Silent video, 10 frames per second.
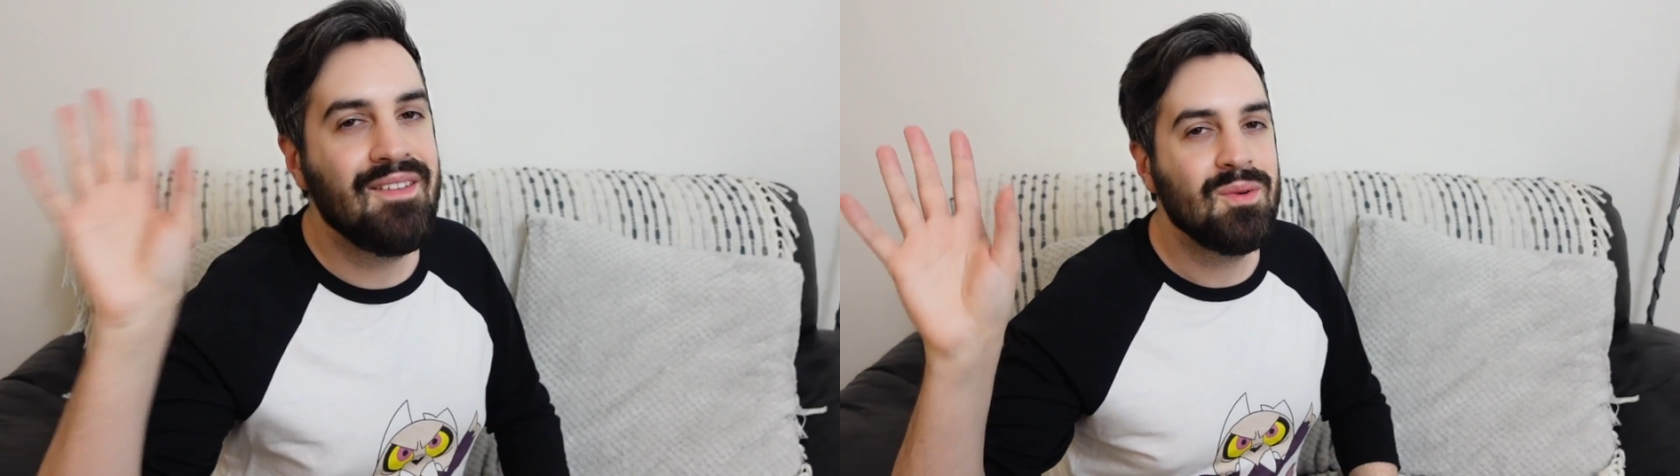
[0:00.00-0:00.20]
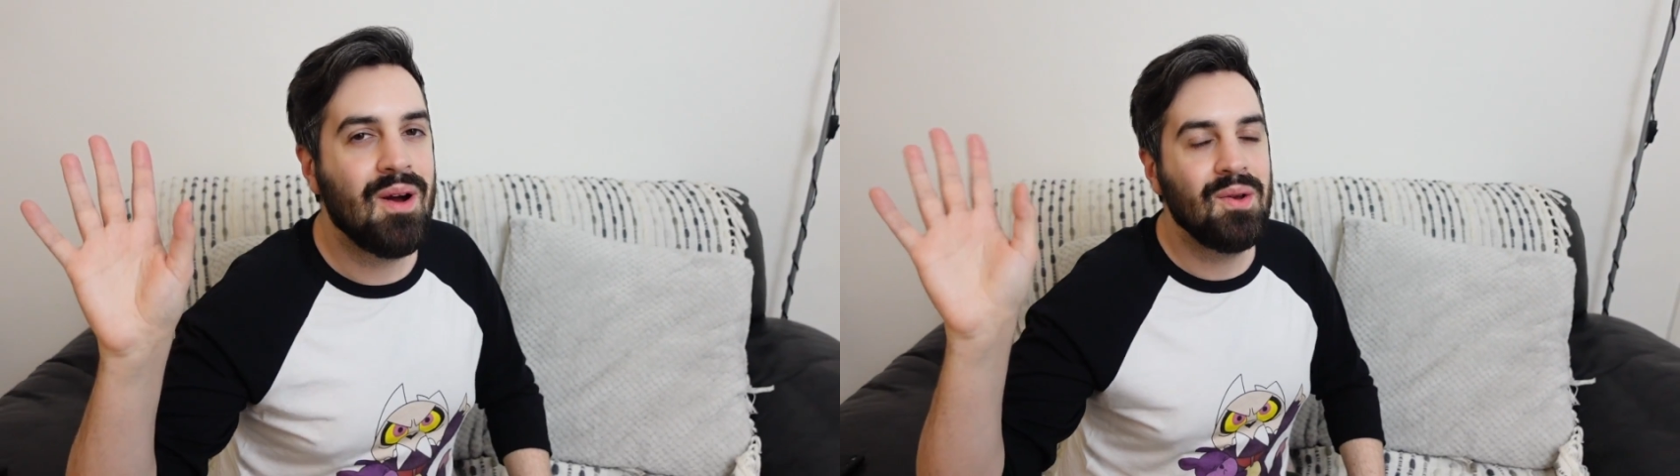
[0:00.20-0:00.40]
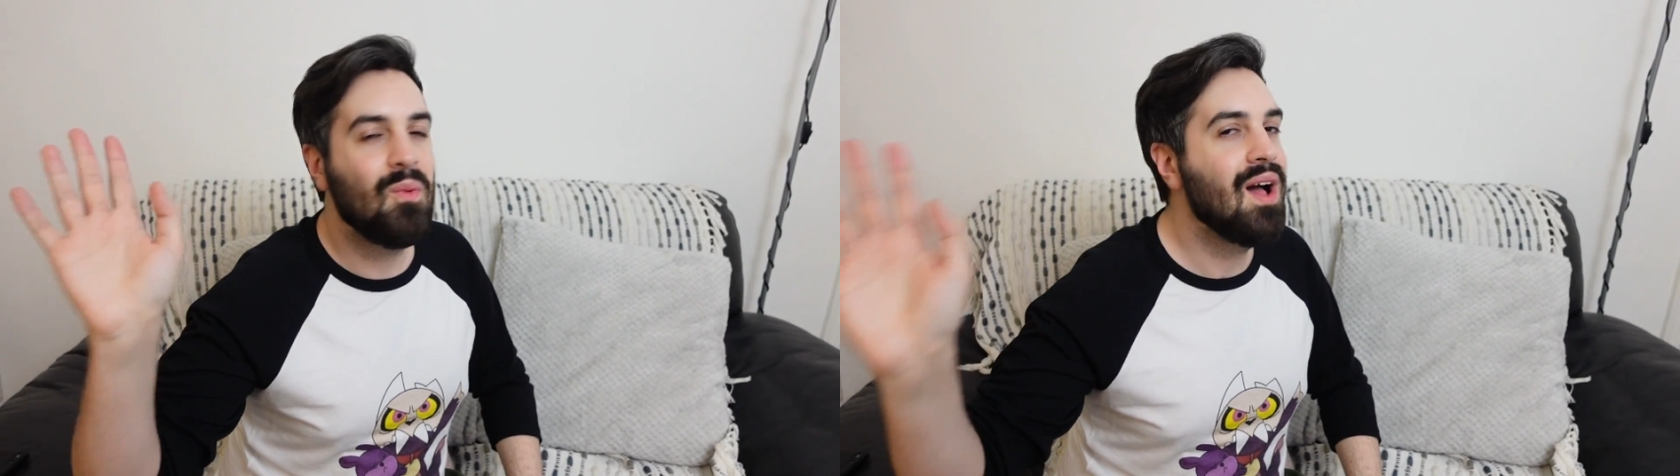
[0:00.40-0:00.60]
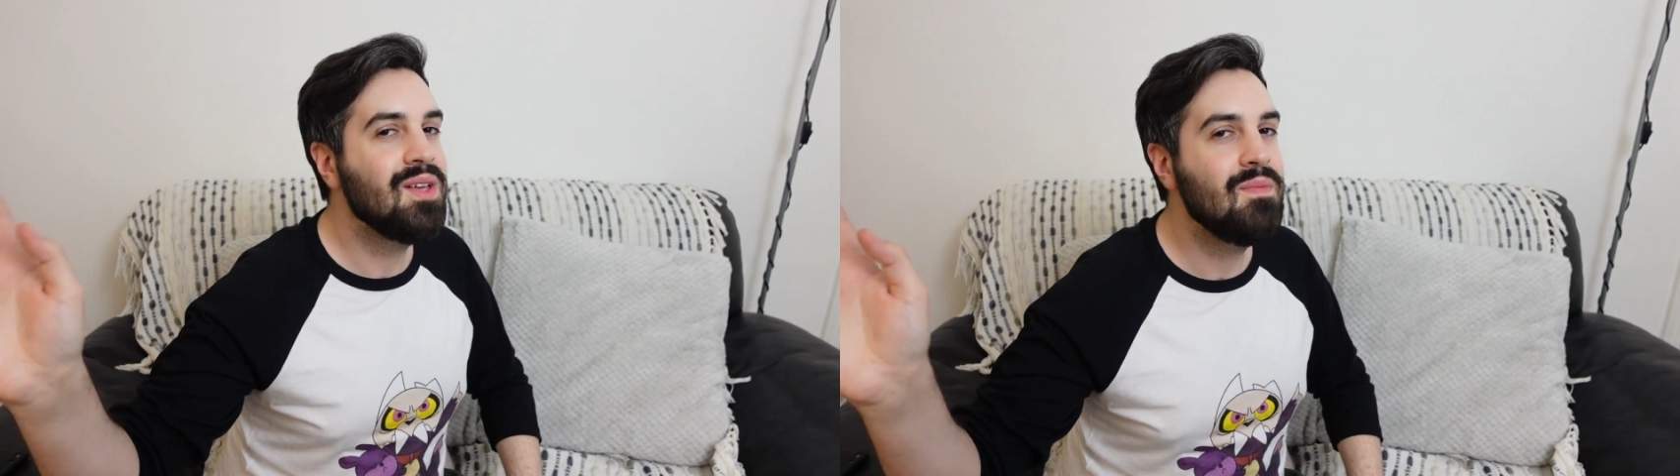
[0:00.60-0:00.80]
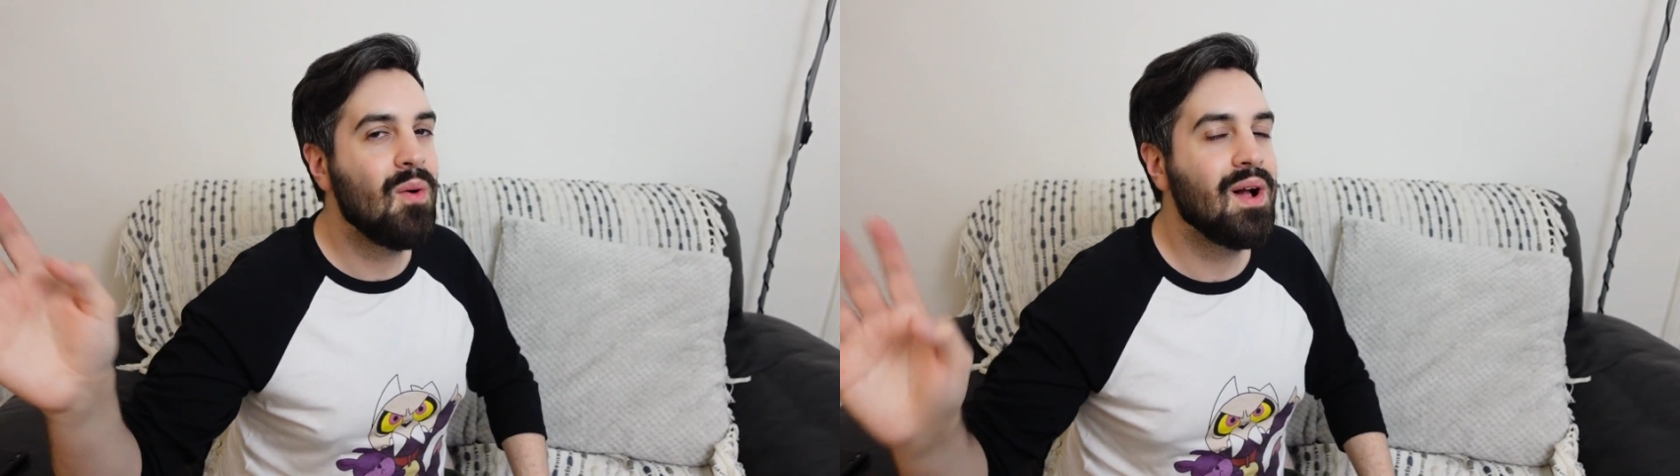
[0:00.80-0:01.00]
everyone,
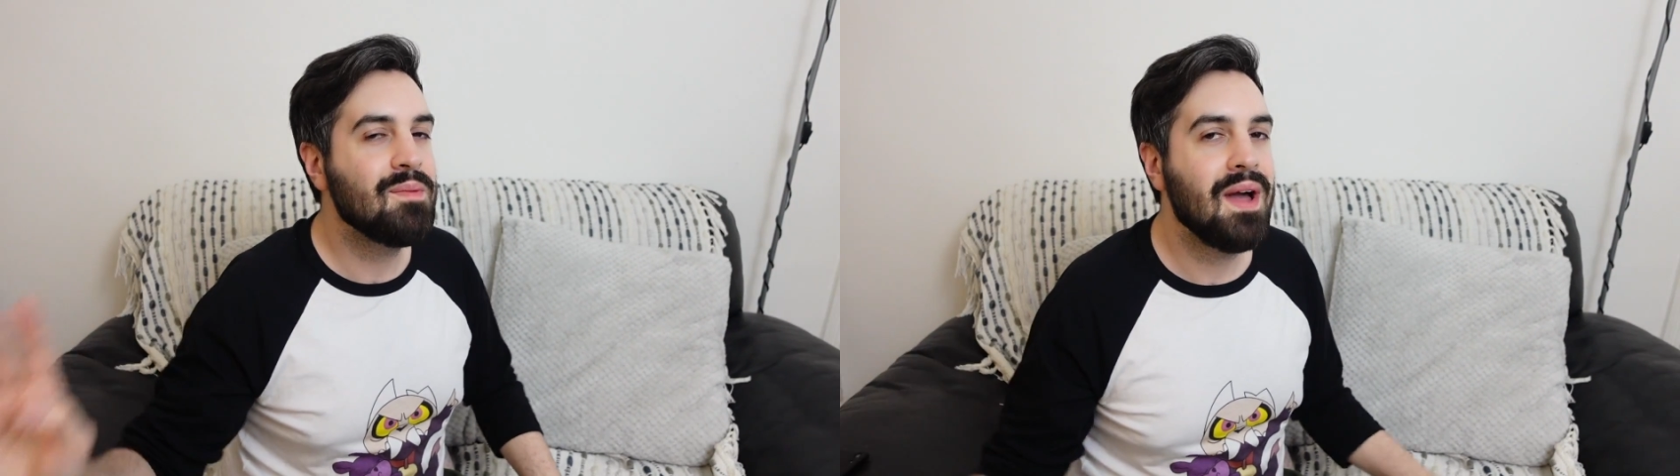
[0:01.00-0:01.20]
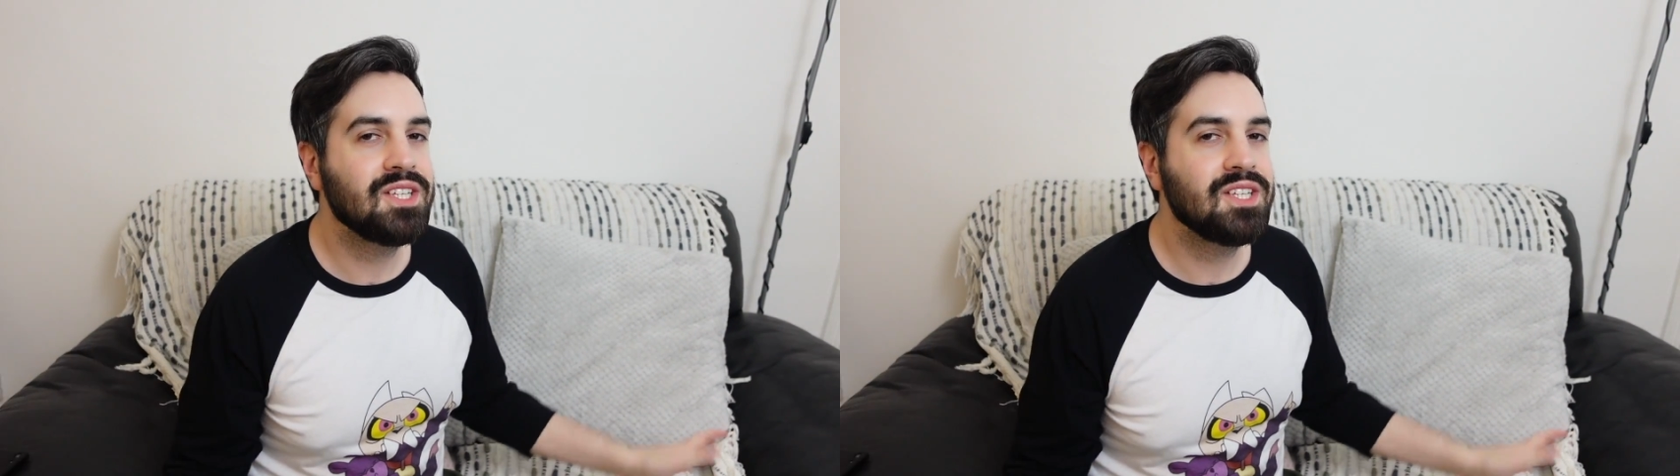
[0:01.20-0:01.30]
welcome back